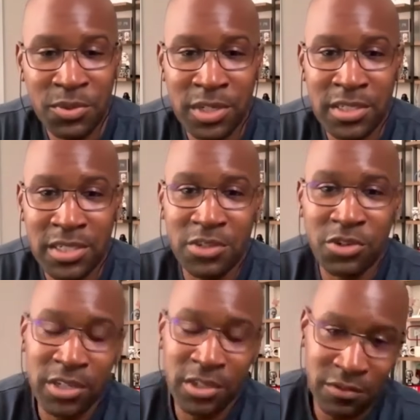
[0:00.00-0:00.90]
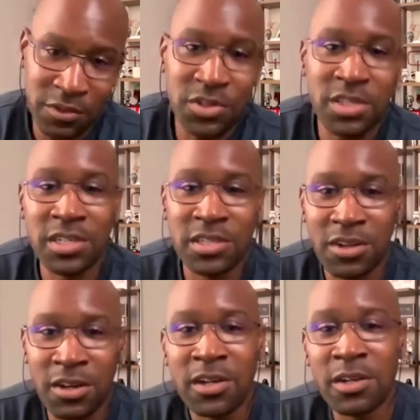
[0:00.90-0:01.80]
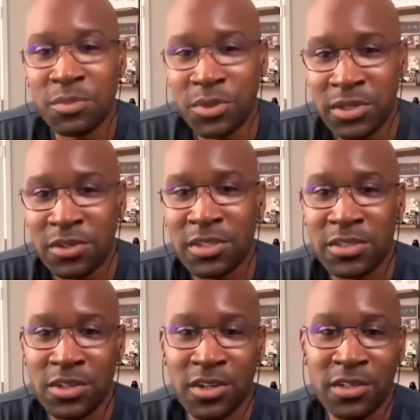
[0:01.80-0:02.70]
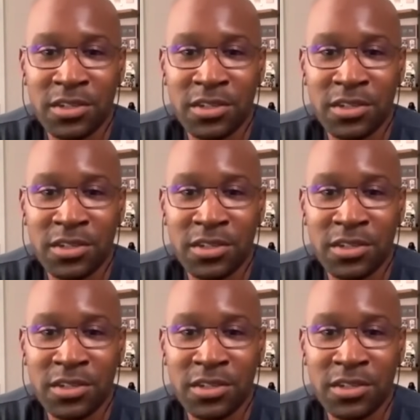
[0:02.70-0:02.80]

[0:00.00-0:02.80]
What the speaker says: we're gonna take credit off your CSR and put it on this card.